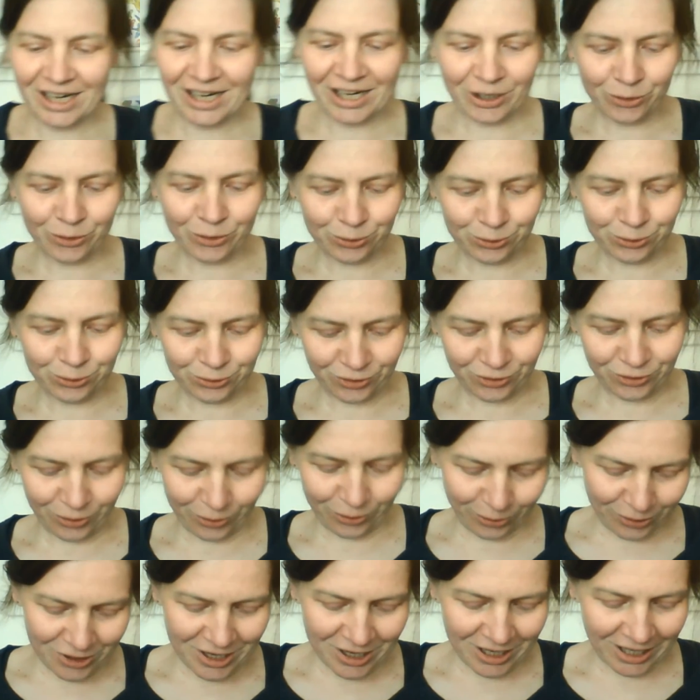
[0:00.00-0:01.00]
also
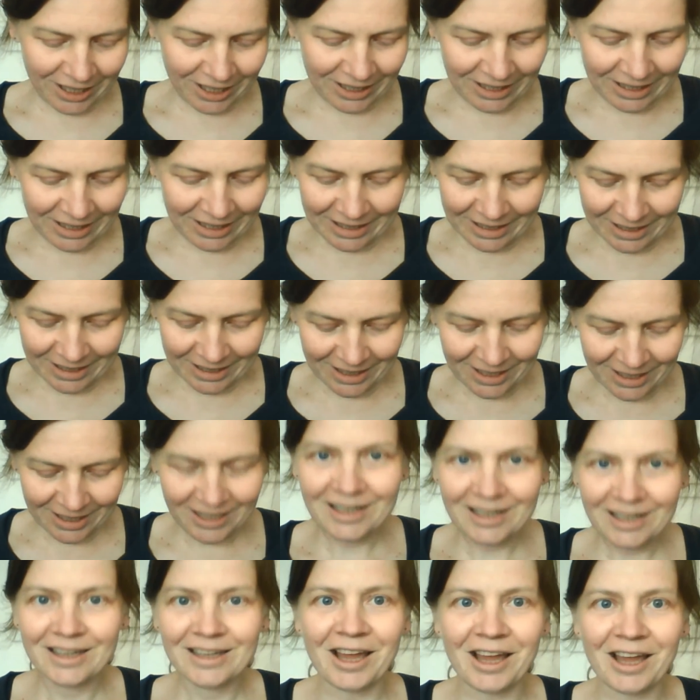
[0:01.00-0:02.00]
kindly
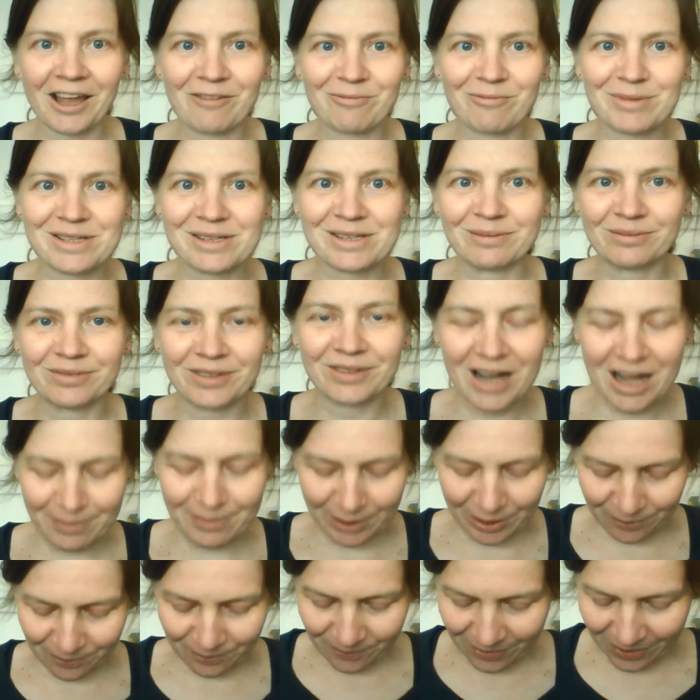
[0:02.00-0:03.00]
gave me some
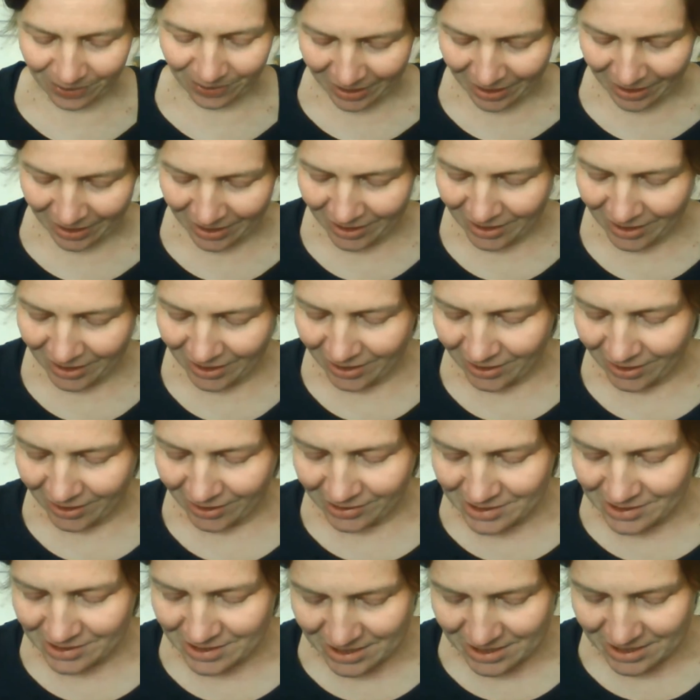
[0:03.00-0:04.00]
fibre.
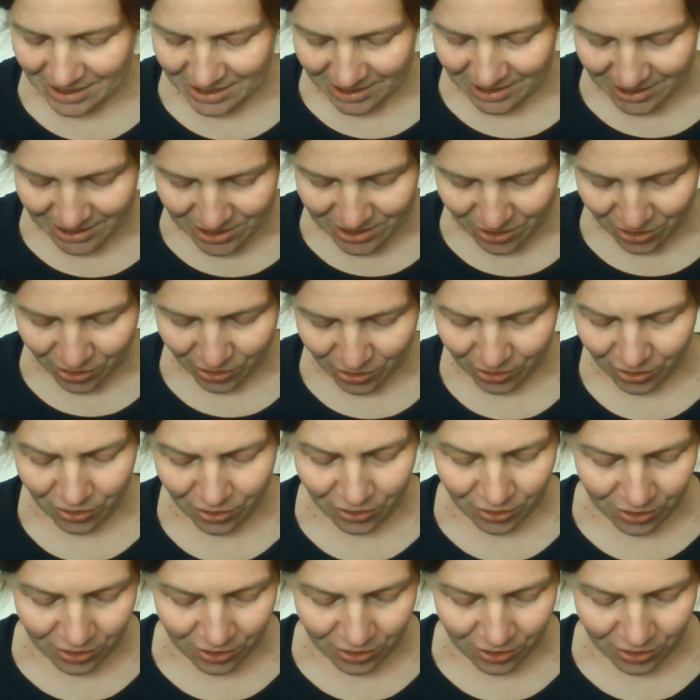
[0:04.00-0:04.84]
So